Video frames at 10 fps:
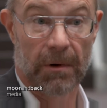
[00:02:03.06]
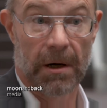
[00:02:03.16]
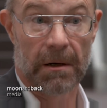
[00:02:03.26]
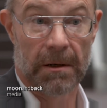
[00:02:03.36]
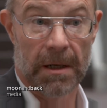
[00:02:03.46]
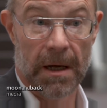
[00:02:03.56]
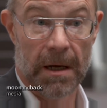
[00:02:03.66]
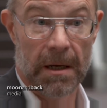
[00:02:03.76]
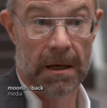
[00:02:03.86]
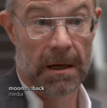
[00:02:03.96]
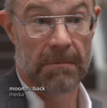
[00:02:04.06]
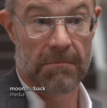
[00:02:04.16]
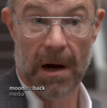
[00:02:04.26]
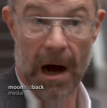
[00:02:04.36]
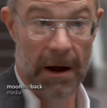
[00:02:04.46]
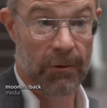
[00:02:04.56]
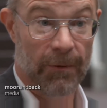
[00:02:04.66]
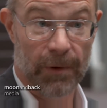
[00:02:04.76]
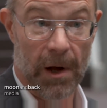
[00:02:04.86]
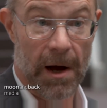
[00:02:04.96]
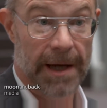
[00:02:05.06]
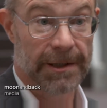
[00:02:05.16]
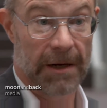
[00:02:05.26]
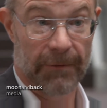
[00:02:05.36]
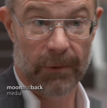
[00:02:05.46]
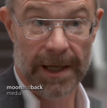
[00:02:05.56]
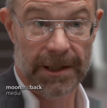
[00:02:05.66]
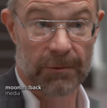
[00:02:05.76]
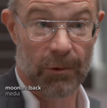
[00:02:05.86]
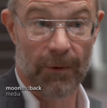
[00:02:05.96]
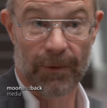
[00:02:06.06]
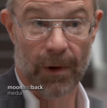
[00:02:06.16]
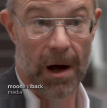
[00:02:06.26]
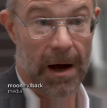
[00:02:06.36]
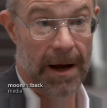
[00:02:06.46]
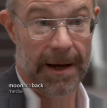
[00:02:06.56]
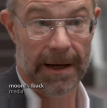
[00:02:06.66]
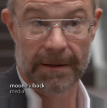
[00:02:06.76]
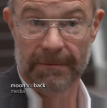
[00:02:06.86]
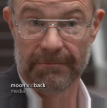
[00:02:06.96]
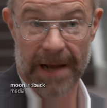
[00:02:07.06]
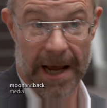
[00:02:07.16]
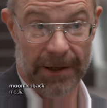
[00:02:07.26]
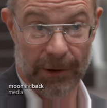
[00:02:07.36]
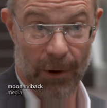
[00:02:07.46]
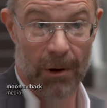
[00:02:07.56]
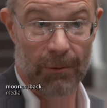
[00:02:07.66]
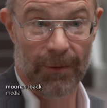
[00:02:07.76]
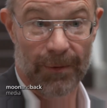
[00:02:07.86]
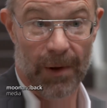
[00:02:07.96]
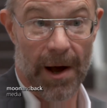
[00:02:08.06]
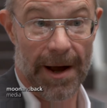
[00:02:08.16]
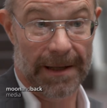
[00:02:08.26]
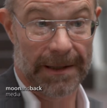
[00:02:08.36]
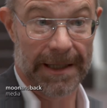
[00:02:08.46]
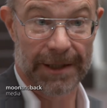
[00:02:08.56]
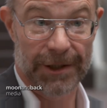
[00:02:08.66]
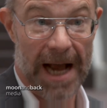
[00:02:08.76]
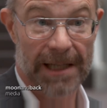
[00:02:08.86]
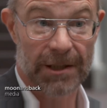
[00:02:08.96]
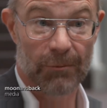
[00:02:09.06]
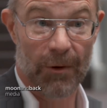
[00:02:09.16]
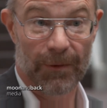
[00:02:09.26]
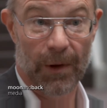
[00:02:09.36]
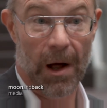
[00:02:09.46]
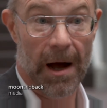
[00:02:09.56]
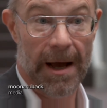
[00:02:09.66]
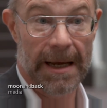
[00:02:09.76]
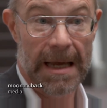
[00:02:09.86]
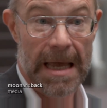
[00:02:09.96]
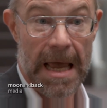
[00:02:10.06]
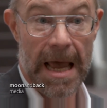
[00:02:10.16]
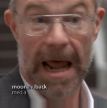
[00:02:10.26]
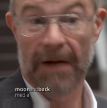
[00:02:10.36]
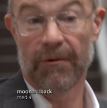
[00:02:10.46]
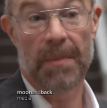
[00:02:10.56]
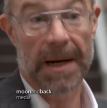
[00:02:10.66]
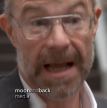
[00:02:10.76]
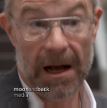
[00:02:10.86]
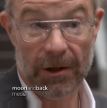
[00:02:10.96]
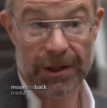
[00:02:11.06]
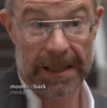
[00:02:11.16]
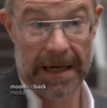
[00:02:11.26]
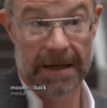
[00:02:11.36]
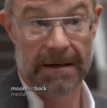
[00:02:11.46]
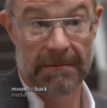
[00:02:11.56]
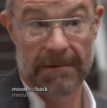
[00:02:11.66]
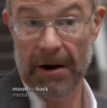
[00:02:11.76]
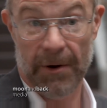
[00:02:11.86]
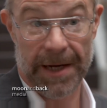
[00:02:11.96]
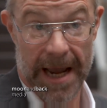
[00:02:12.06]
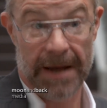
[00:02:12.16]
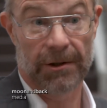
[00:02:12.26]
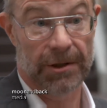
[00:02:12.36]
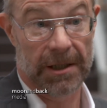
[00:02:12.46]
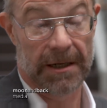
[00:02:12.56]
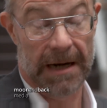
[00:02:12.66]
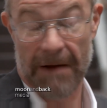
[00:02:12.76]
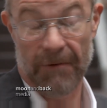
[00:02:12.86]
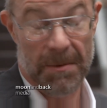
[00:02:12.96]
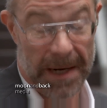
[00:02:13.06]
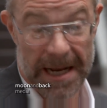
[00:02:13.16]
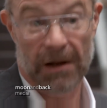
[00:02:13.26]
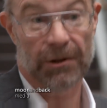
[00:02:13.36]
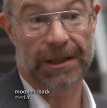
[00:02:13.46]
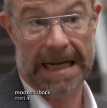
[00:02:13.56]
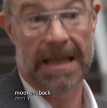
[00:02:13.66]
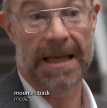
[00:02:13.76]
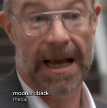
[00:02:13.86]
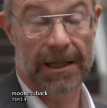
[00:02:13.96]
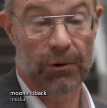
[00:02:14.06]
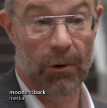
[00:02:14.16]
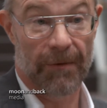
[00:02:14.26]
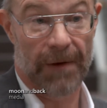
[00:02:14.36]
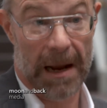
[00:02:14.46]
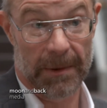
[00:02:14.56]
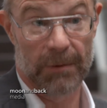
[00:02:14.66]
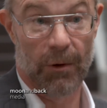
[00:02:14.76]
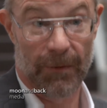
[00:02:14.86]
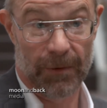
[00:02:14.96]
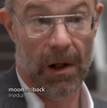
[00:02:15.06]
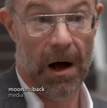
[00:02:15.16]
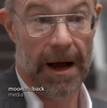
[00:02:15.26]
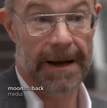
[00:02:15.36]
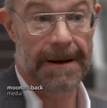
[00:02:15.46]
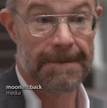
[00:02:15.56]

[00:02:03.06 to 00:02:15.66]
where I will fly, Jeff Greason will fly, Dan DeLong will fly, Aleta Jackson will fly, everybody else in Eric Anderson and everybody else in the x family will fly.